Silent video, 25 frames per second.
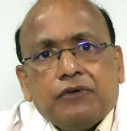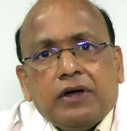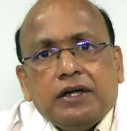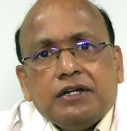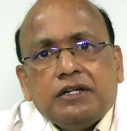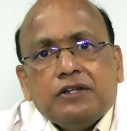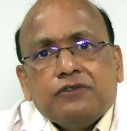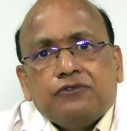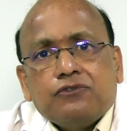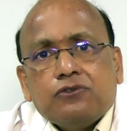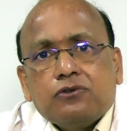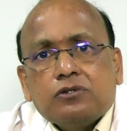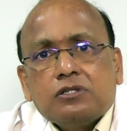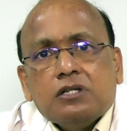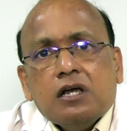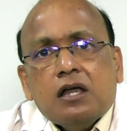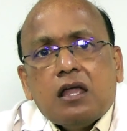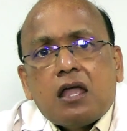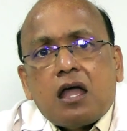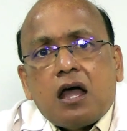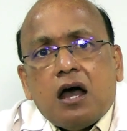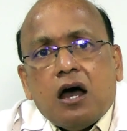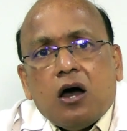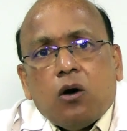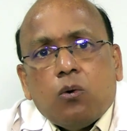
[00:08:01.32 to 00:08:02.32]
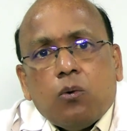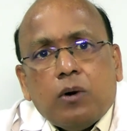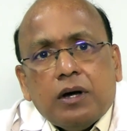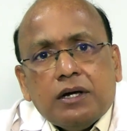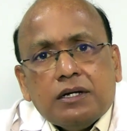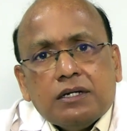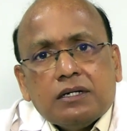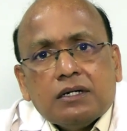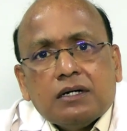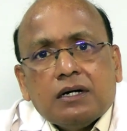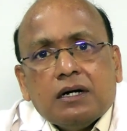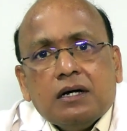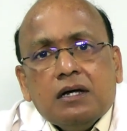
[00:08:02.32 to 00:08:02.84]
fatty foods.
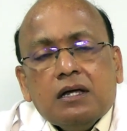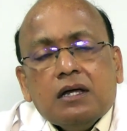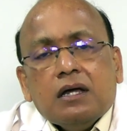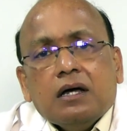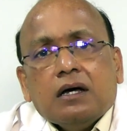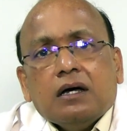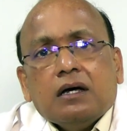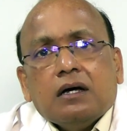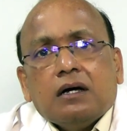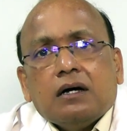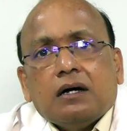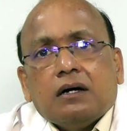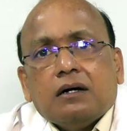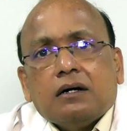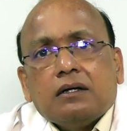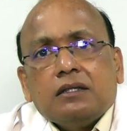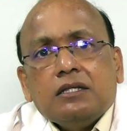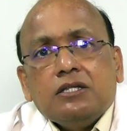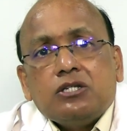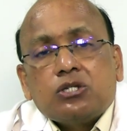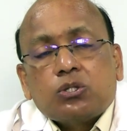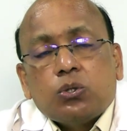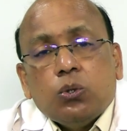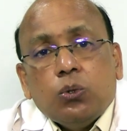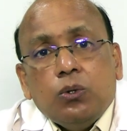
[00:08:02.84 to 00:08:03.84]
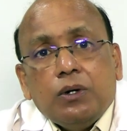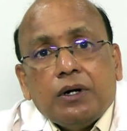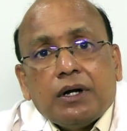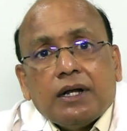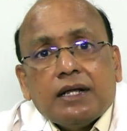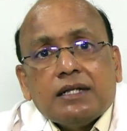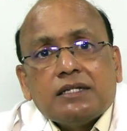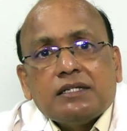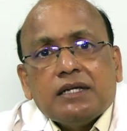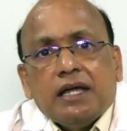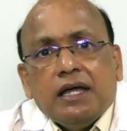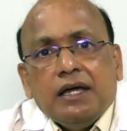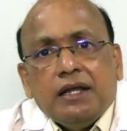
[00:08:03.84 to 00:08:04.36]
Avoid uh, uh, this cool
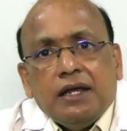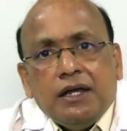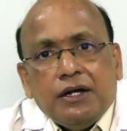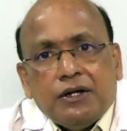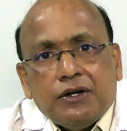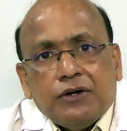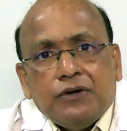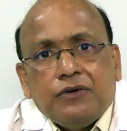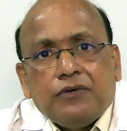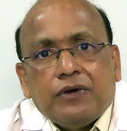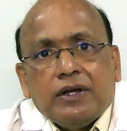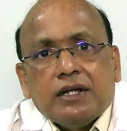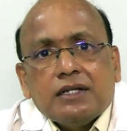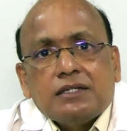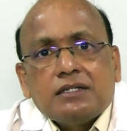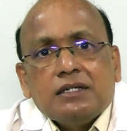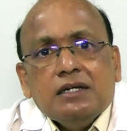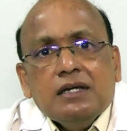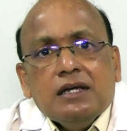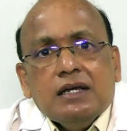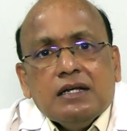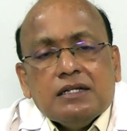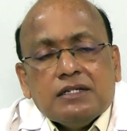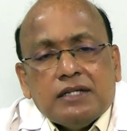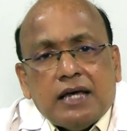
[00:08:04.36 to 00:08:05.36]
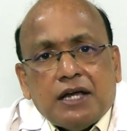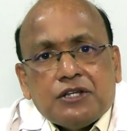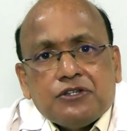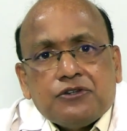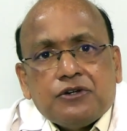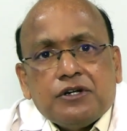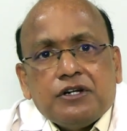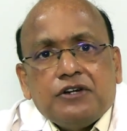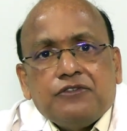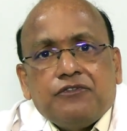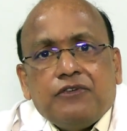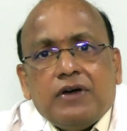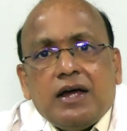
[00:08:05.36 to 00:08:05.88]
drinks, aerated drinks,
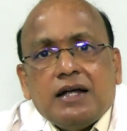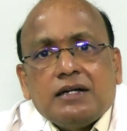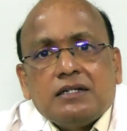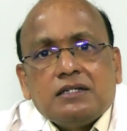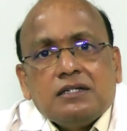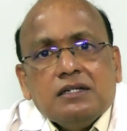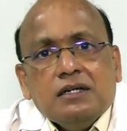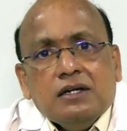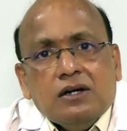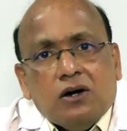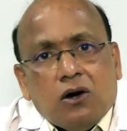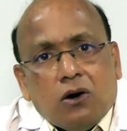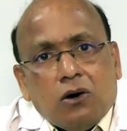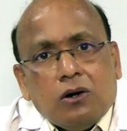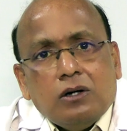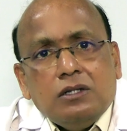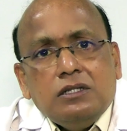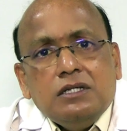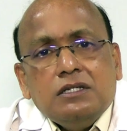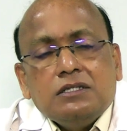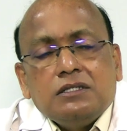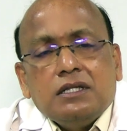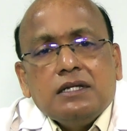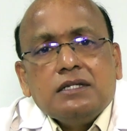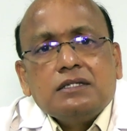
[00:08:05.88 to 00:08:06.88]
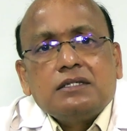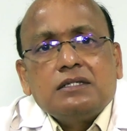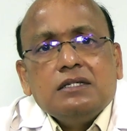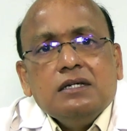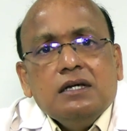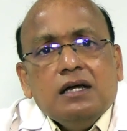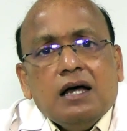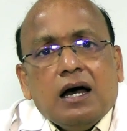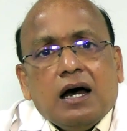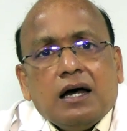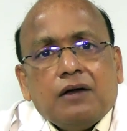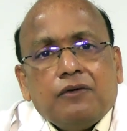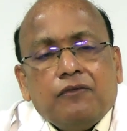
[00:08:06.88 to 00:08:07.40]
saturated fats. All these things
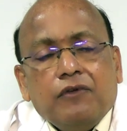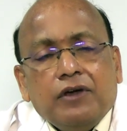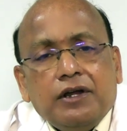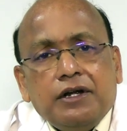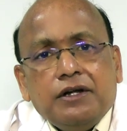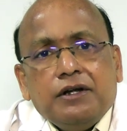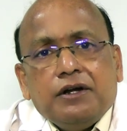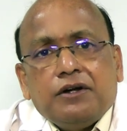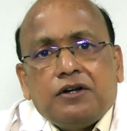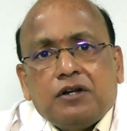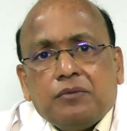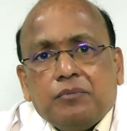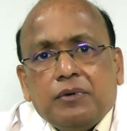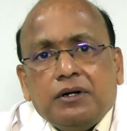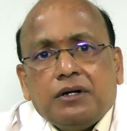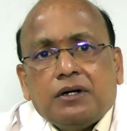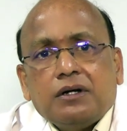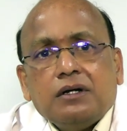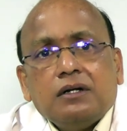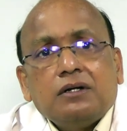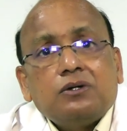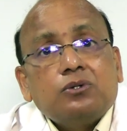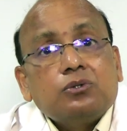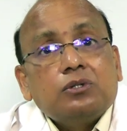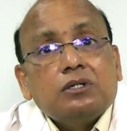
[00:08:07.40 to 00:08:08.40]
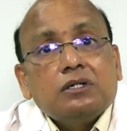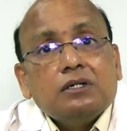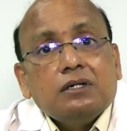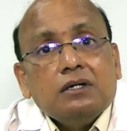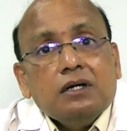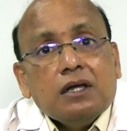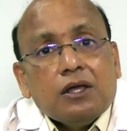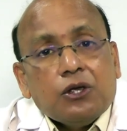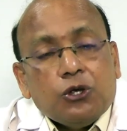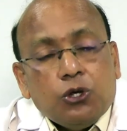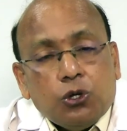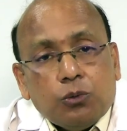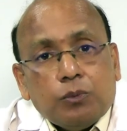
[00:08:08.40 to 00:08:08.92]
are very detrimental to the
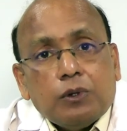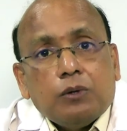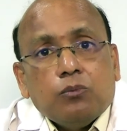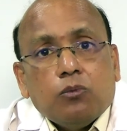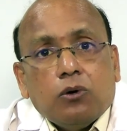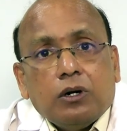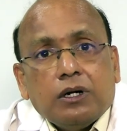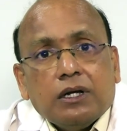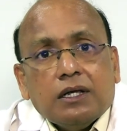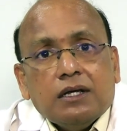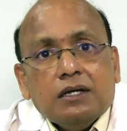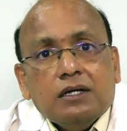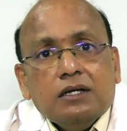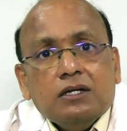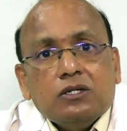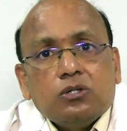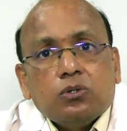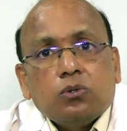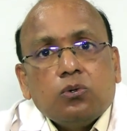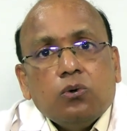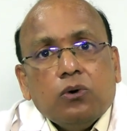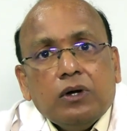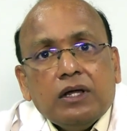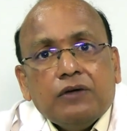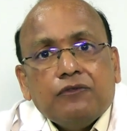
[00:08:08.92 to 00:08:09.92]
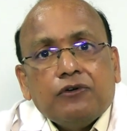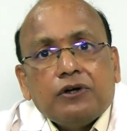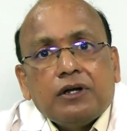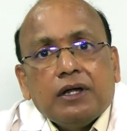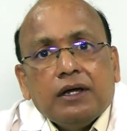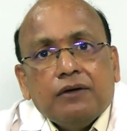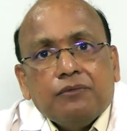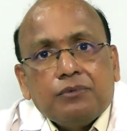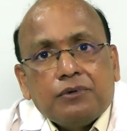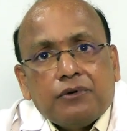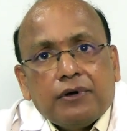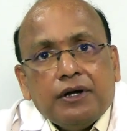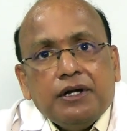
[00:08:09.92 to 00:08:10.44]
human body. So going for
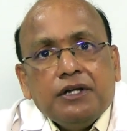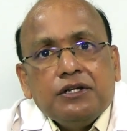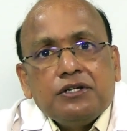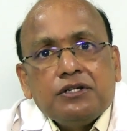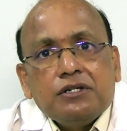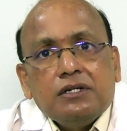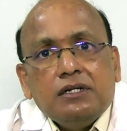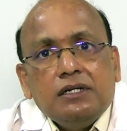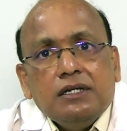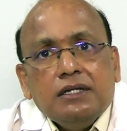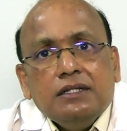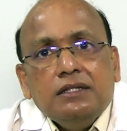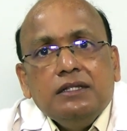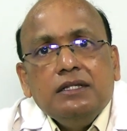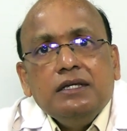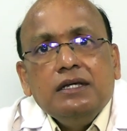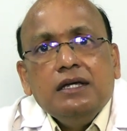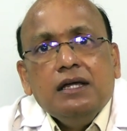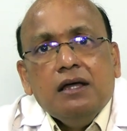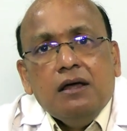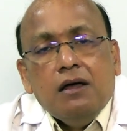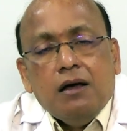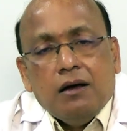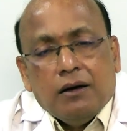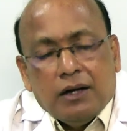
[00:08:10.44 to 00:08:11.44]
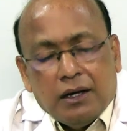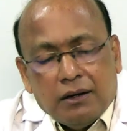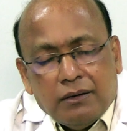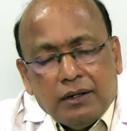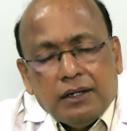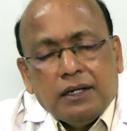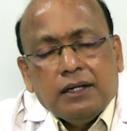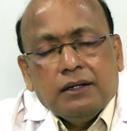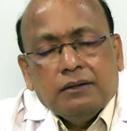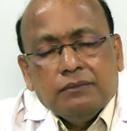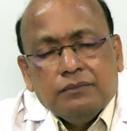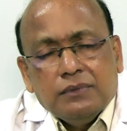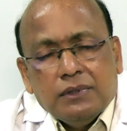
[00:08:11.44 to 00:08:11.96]
a traditional Hindi,
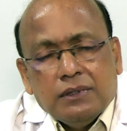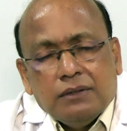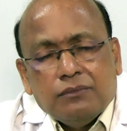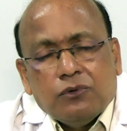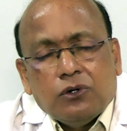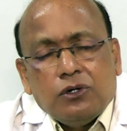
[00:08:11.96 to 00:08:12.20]
uh,